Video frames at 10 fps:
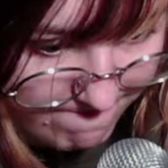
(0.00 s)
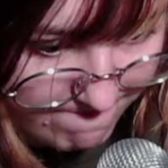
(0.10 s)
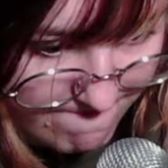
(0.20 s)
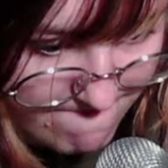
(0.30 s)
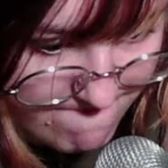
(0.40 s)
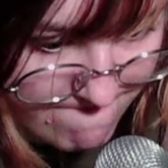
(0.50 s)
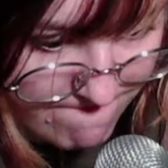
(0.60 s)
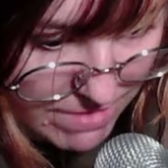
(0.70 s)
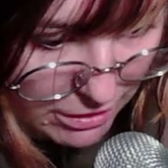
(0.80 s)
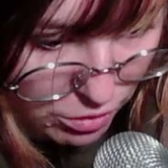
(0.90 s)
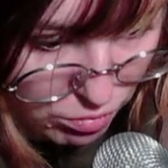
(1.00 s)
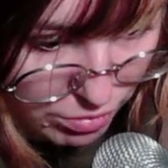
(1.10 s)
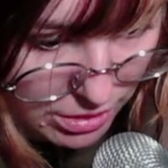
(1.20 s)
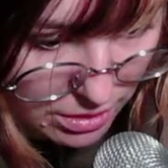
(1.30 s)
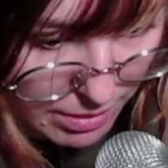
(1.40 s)
That looks
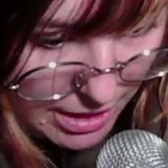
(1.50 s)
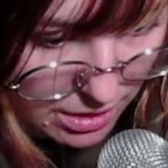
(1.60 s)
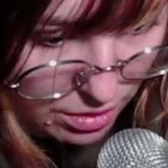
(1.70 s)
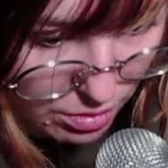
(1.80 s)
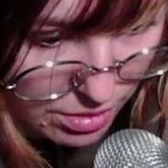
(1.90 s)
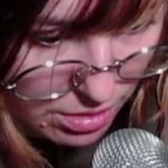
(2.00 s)
really bad though, is the